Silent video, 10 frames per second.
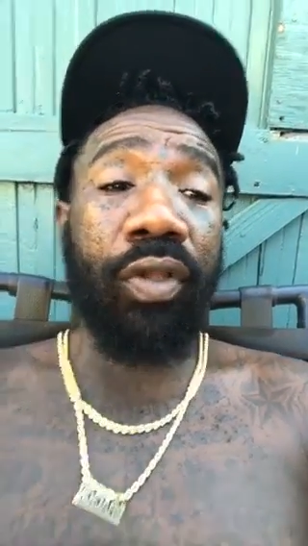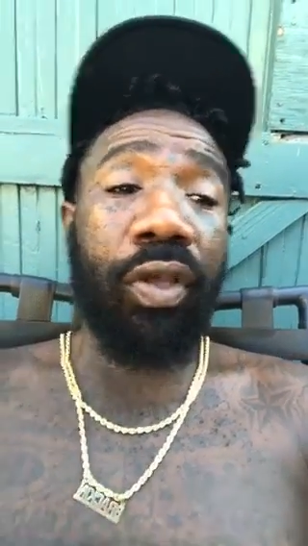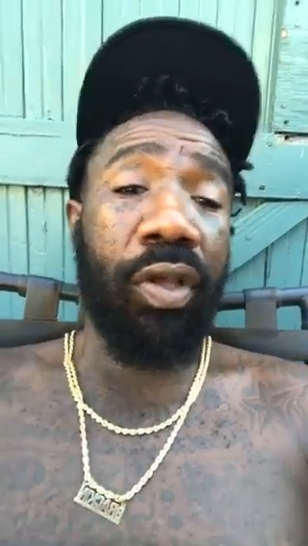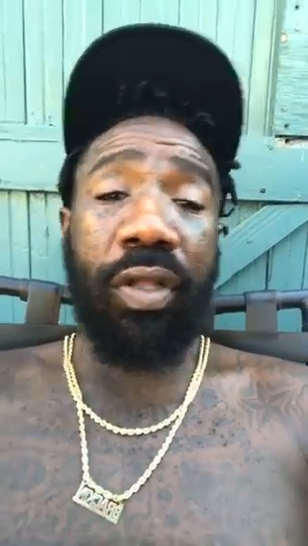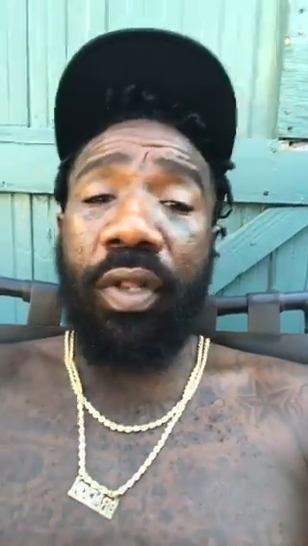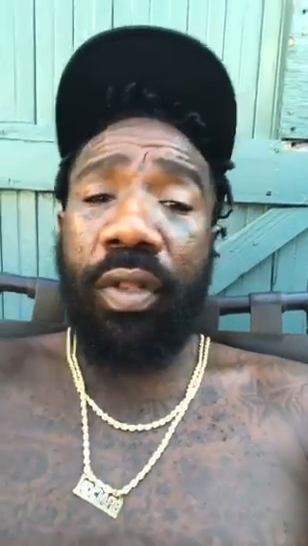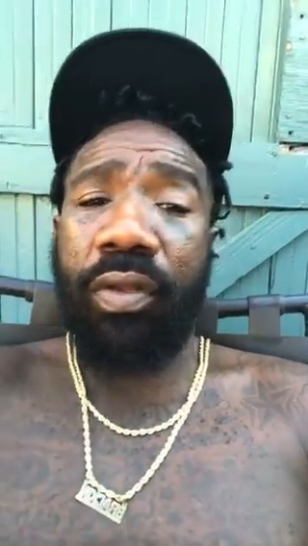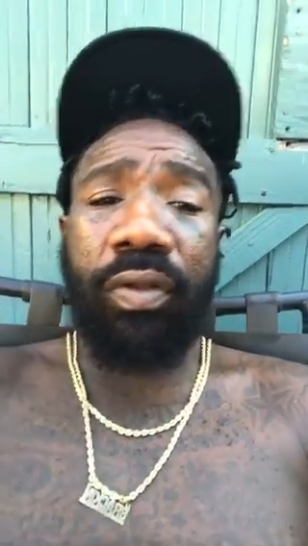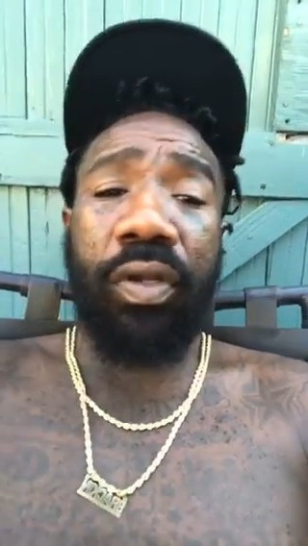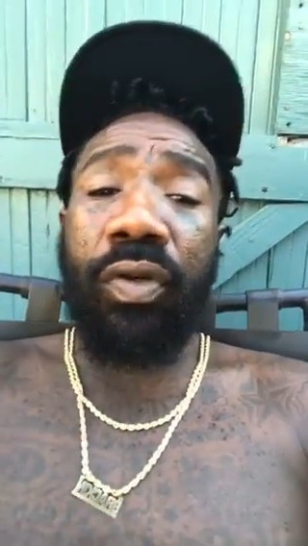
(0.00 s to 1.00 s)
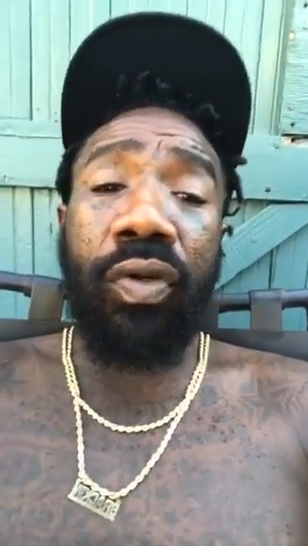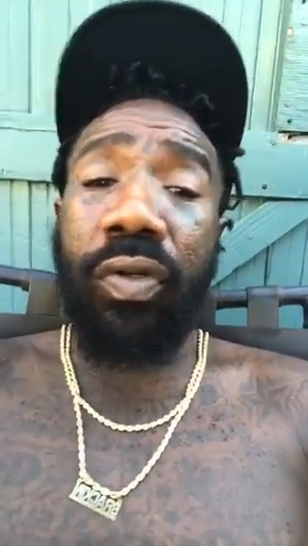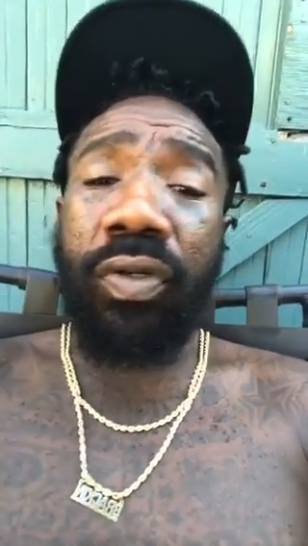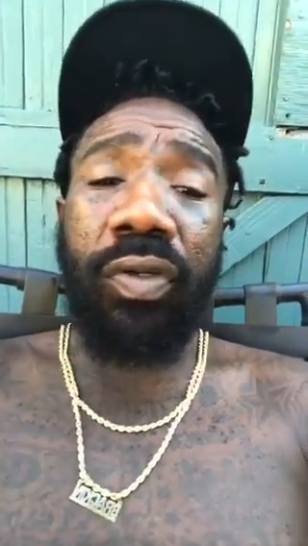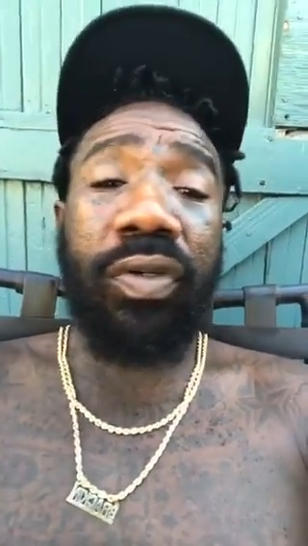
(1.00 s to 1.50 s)
Yeah, uh,
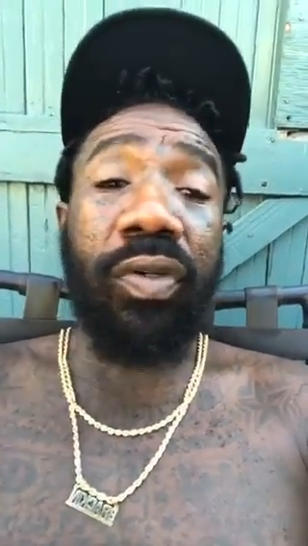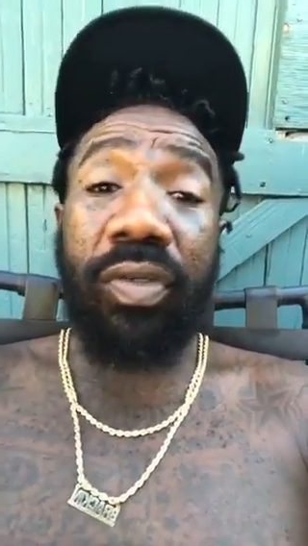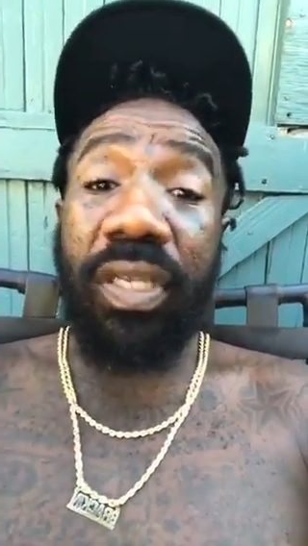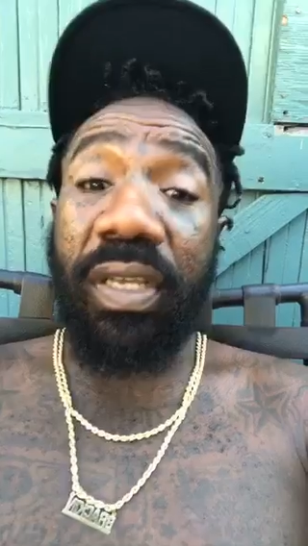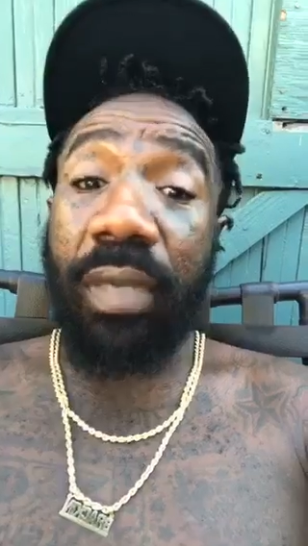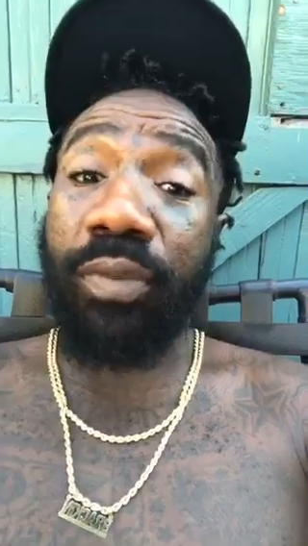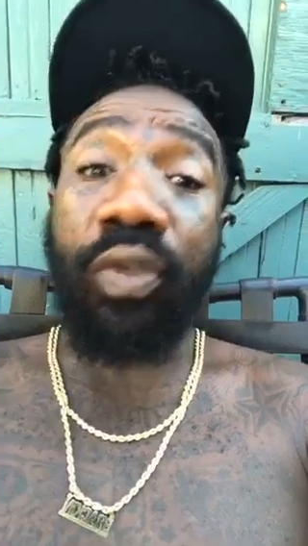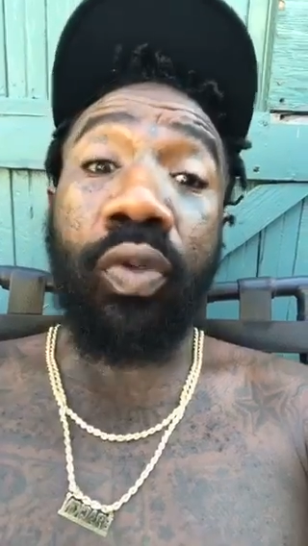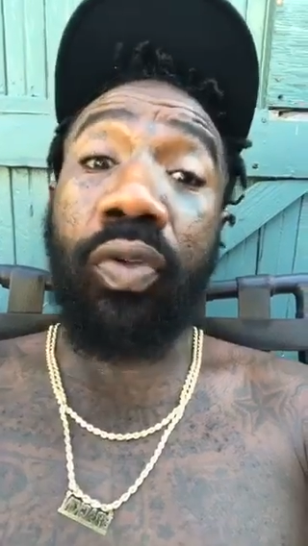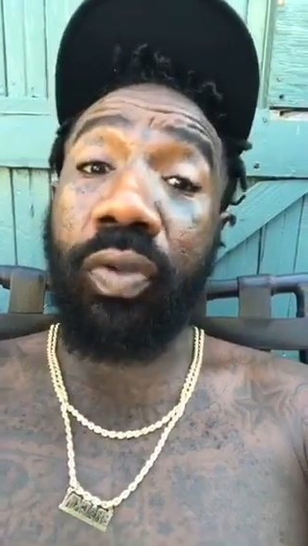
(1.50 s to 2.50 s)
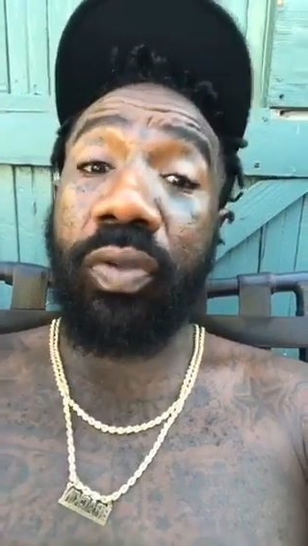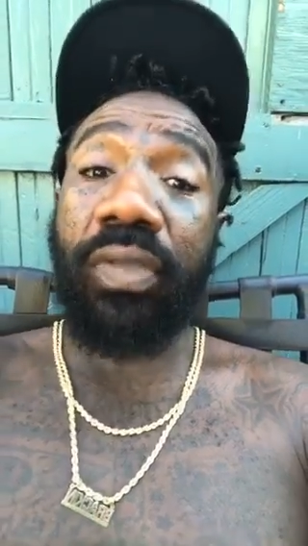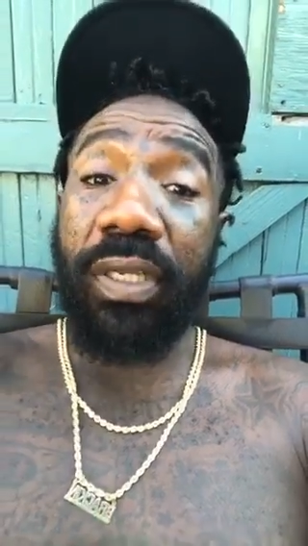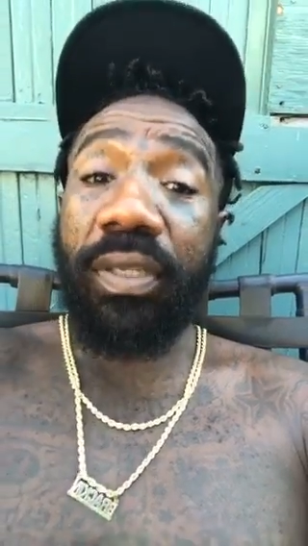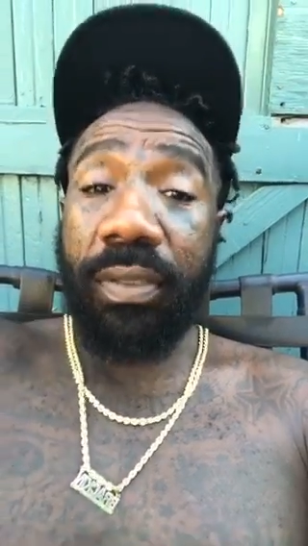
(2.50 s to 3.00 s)
ooh, yeah. I'm like, ooh,
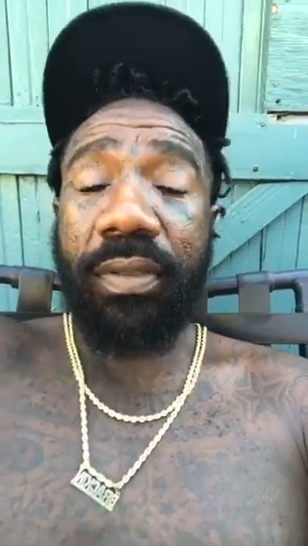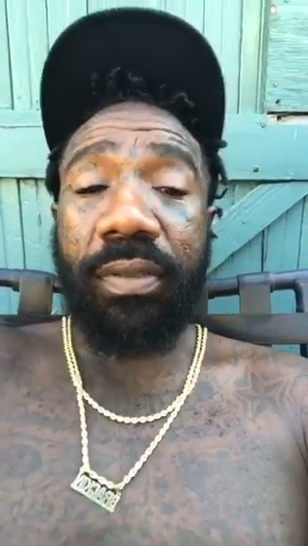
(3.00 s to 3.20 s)
yeah.